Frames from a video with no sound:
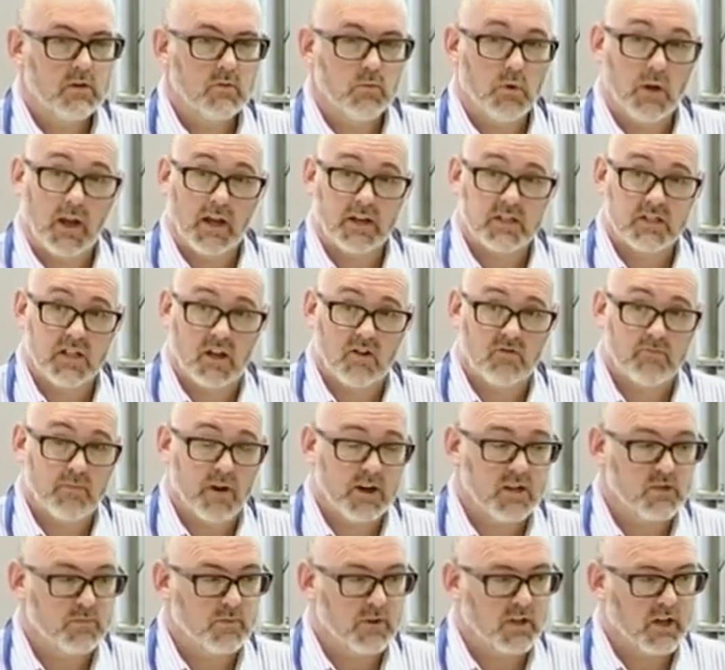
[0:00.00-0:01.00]
We like
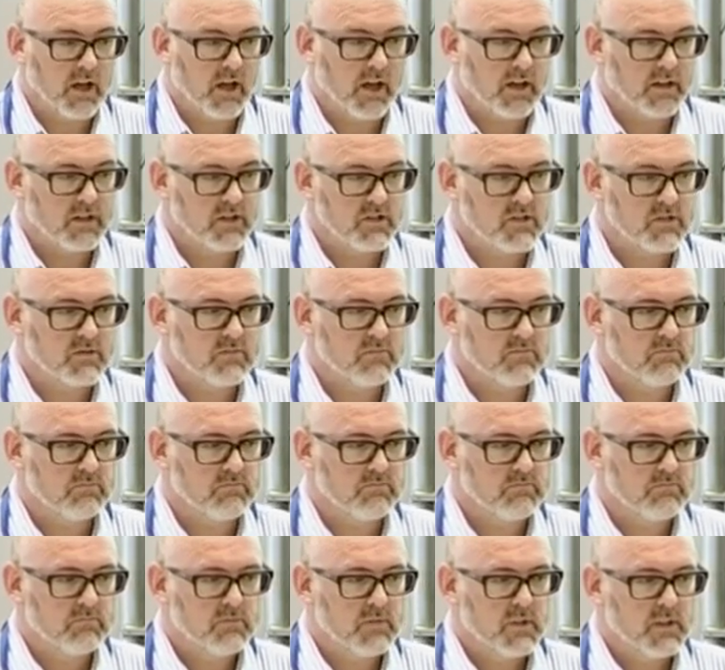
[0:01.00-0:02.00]
self-management guidance.
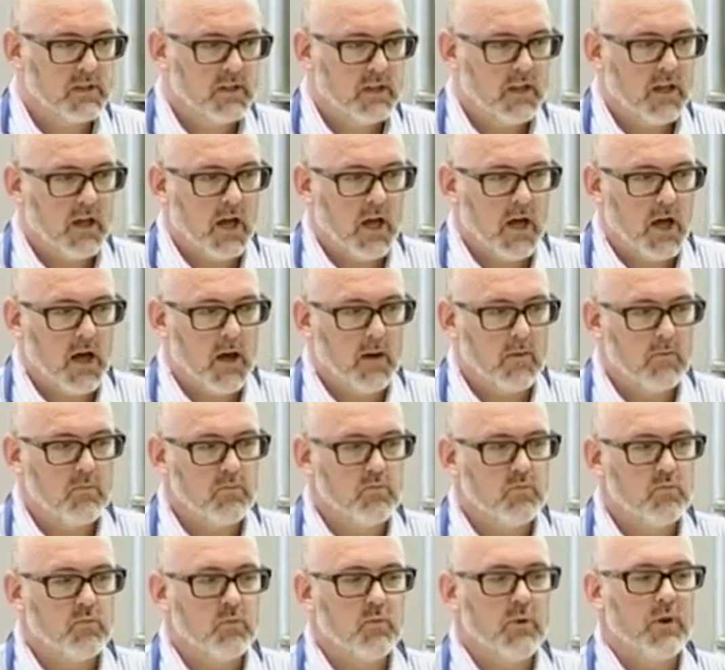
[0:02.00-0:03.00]

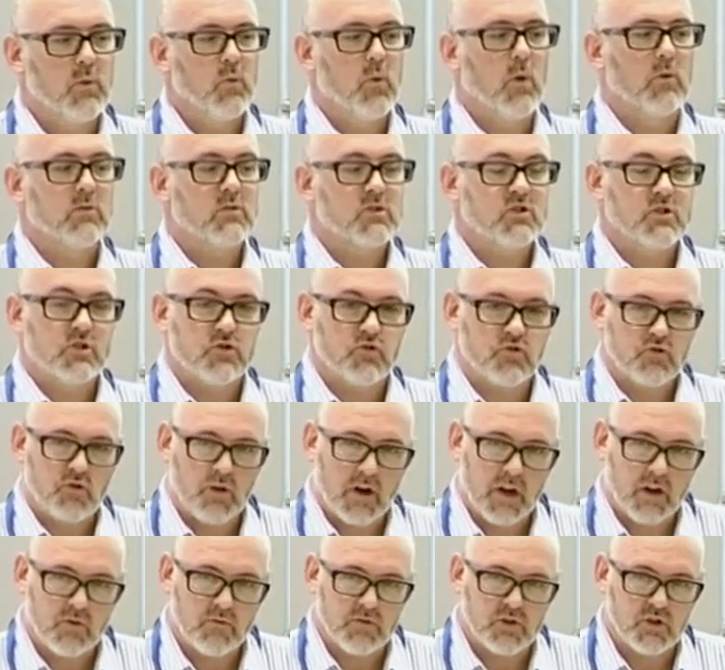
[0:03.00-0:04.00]
We want to
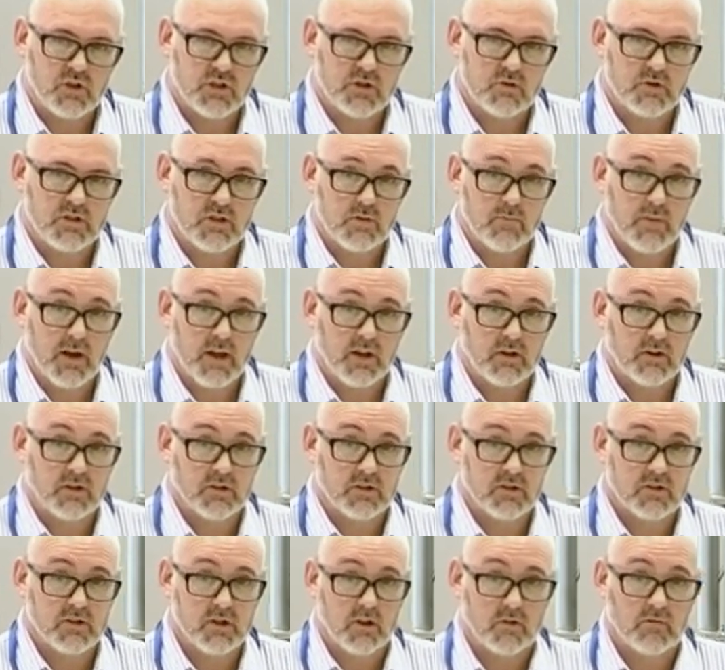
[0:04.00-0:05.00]
try and reduce
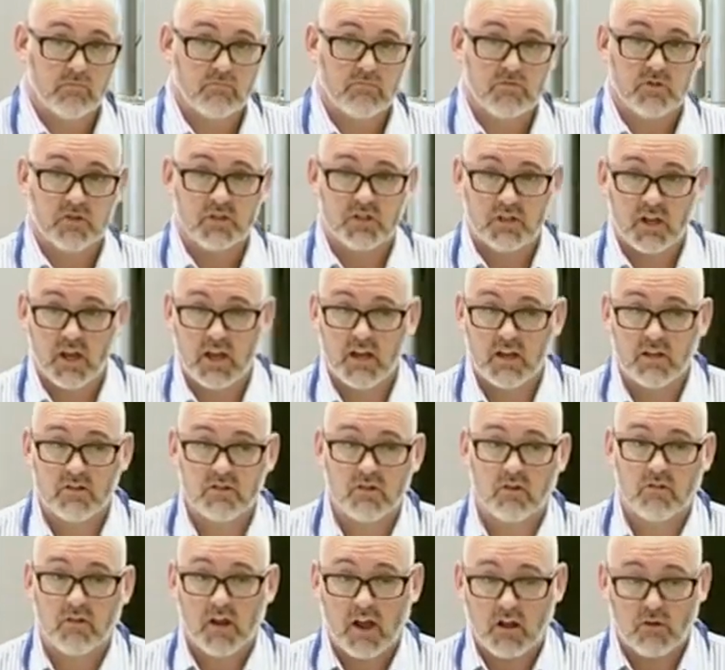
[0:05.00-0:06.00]
dependence on the state,
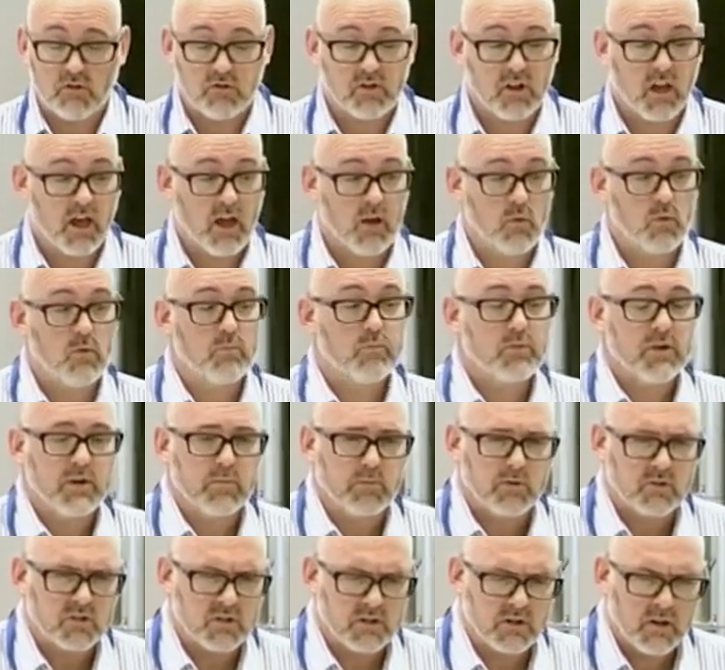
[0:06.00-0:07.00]
on healthcare. We want
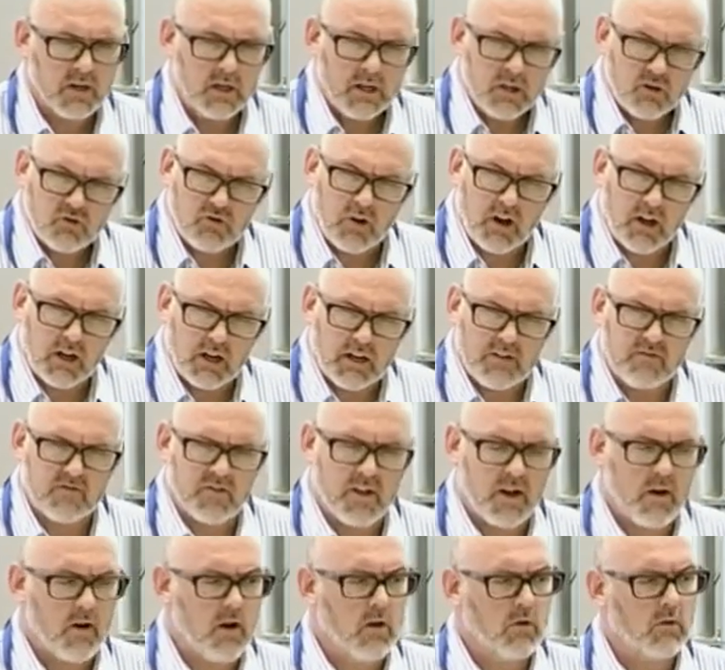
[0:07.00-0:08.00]
people to try and live
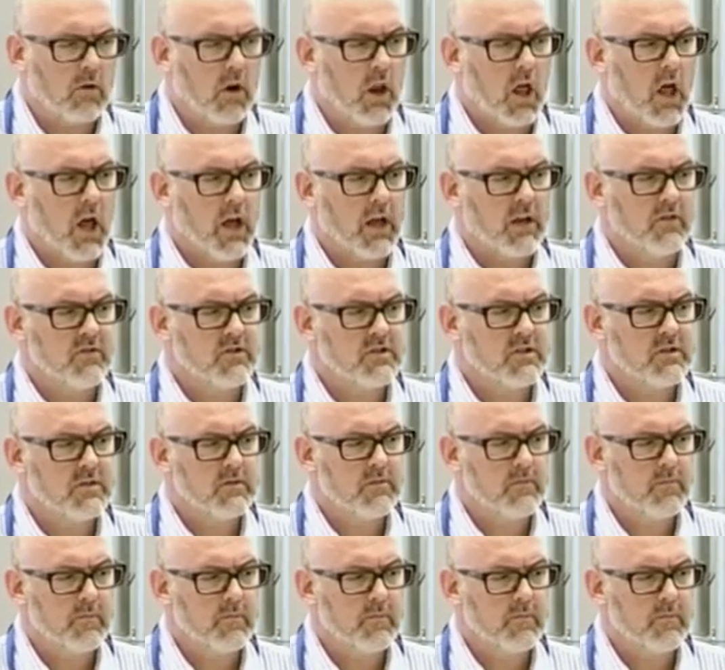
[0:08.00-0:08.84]
their own lives.